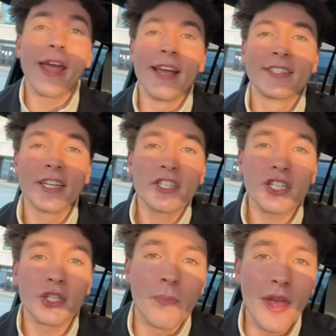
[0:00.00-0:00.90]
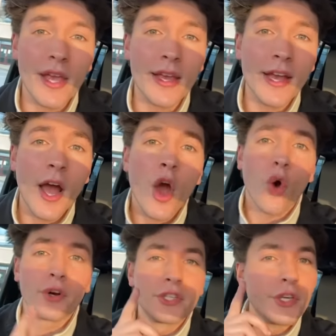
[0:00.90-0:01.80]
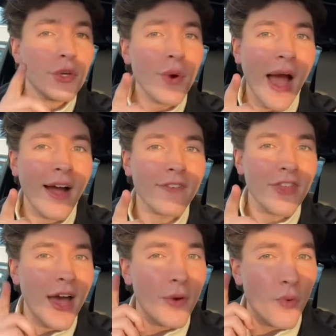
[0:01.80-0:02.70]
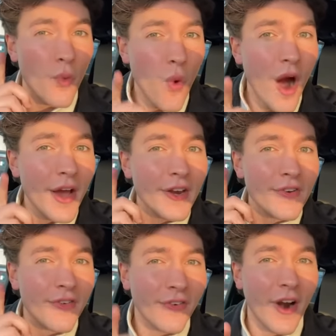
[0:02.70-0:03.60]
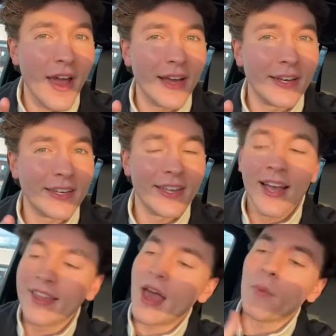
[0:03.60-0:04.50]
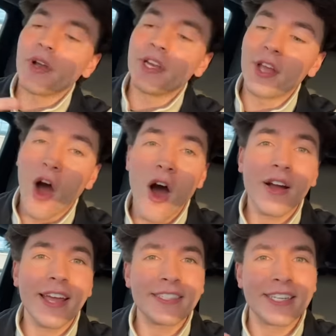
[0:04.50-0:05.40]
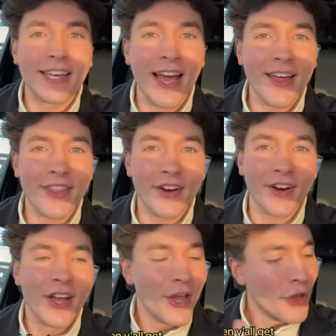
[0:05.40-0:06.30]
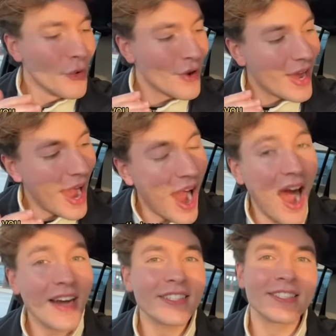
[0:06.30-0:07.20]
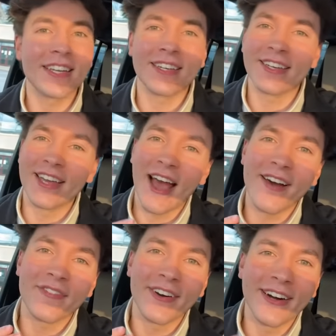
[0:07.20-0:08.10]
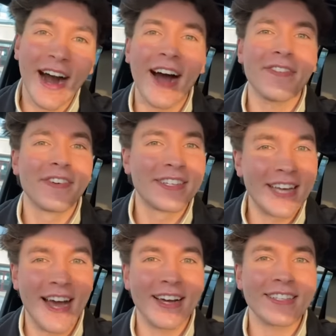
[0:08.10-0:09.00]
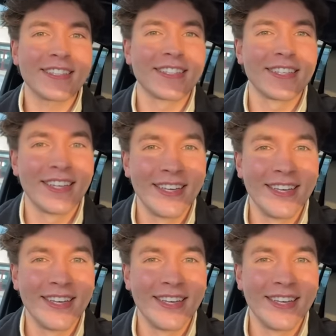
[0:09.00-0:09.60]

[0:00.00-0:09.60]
is it just me, or do you have that one friend that when y'all get together, you constantly have laugh attacks? I think I